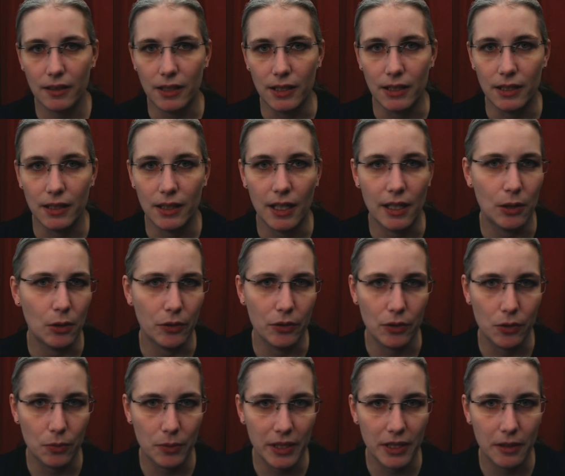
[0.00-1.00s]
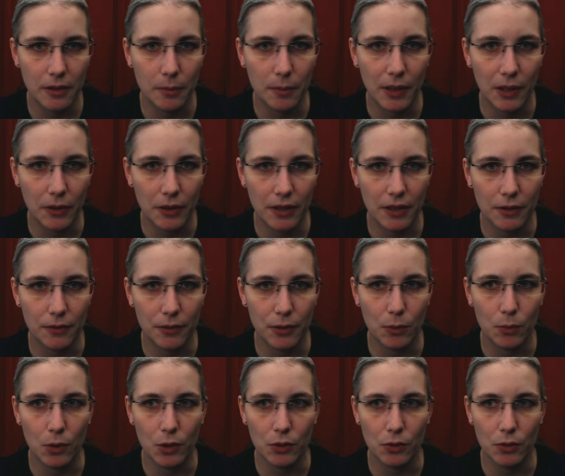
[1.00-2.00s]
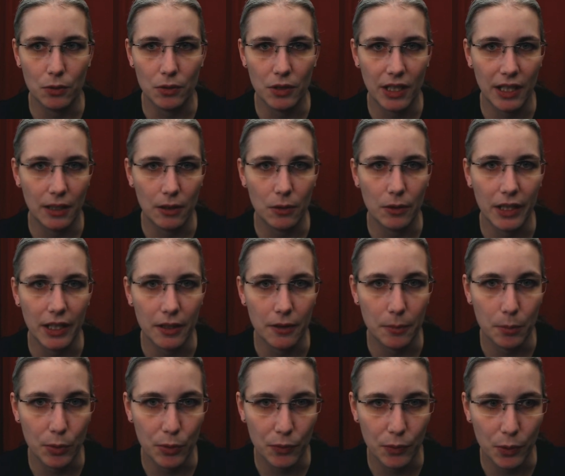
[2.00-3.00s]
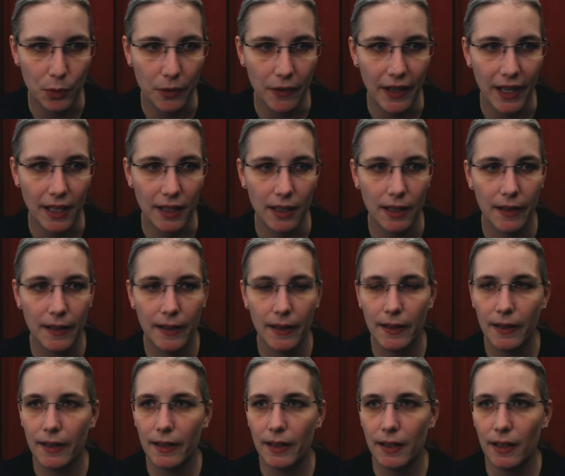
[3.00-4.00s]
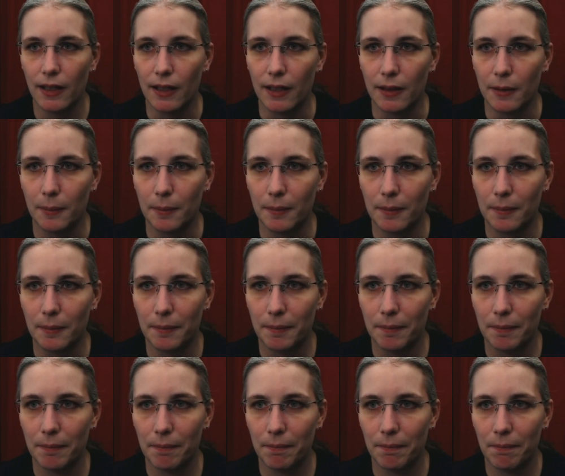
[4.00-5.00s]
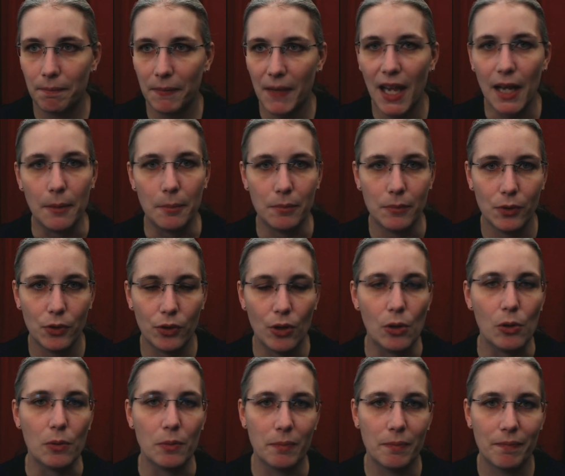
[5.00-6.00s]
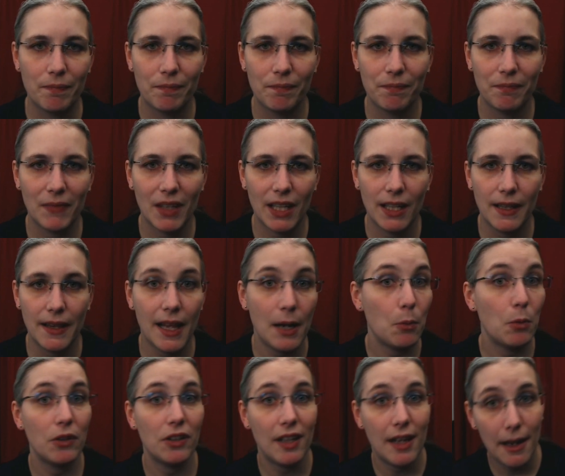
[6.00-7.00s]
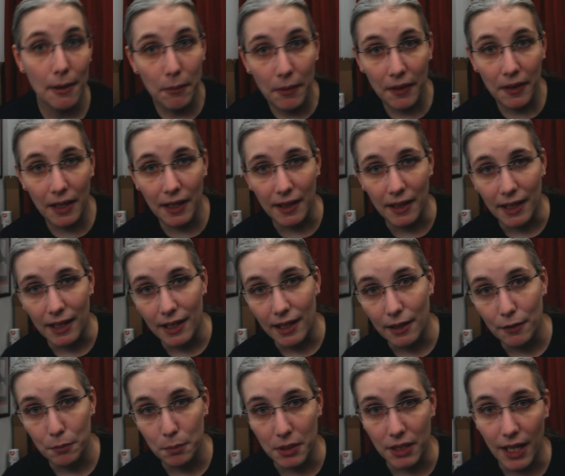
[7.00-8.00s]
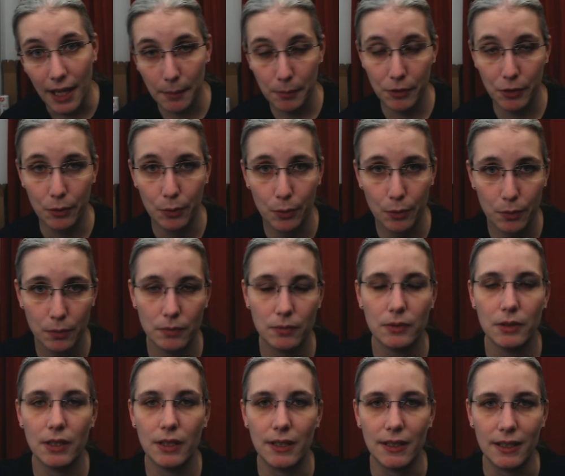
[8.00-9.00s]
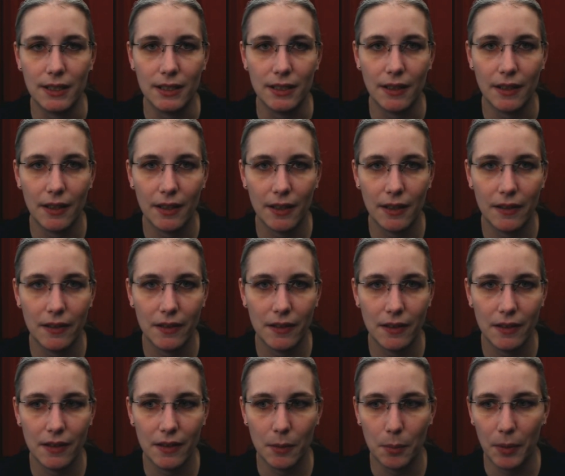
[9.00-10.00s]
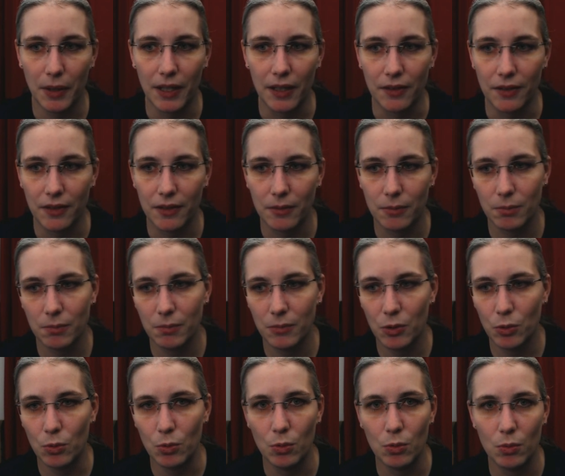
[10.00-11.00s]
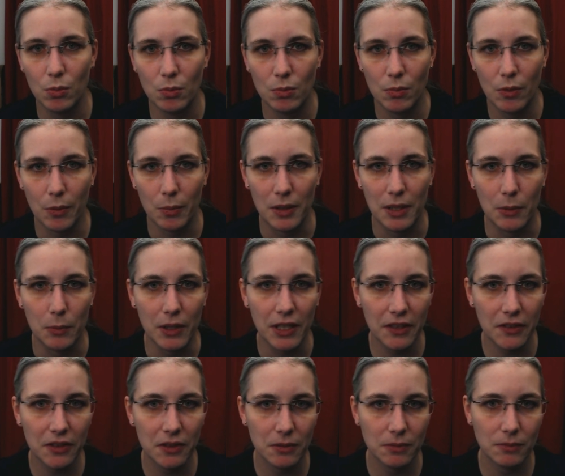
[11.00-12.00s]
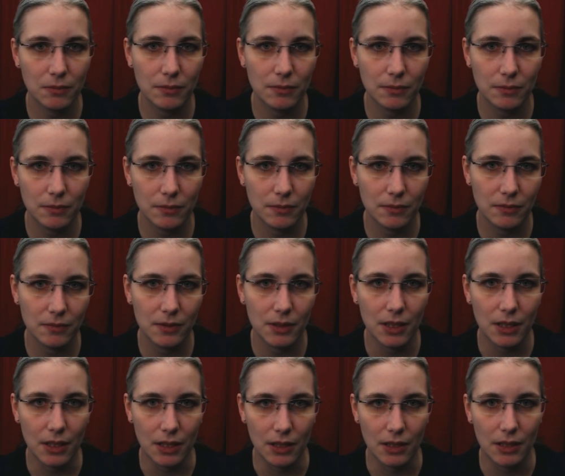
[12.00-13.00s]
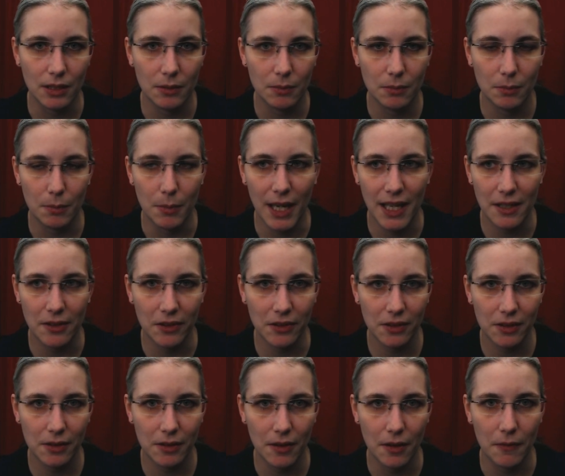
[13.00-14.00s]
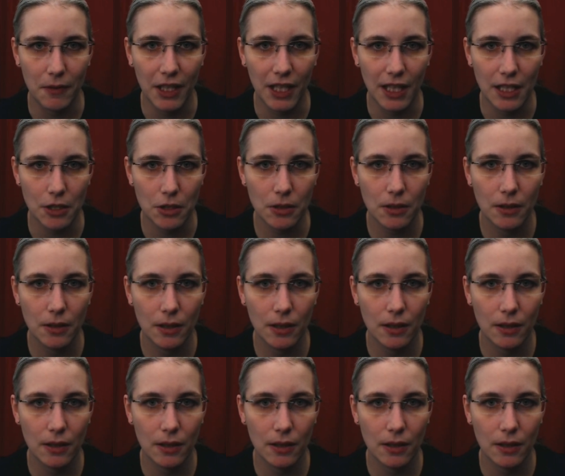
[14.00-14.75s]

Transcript: Uh, I also tweeted about it if you want to take a look at it before that. Um, yeah, so that was everything that I've been up to uh, the past two three weeks, uh, minus the vacation.